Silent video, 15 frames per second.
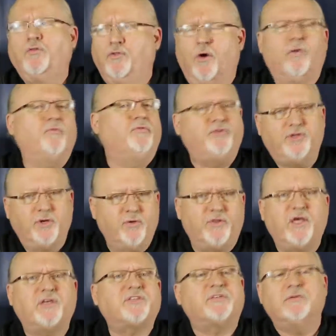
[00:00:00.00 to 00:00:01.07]
Don't do
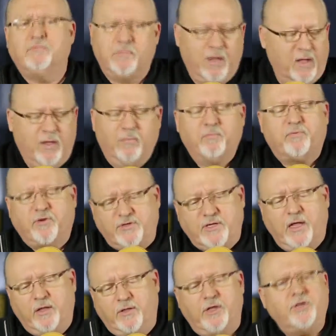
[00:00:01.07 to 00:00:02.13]
this and pretend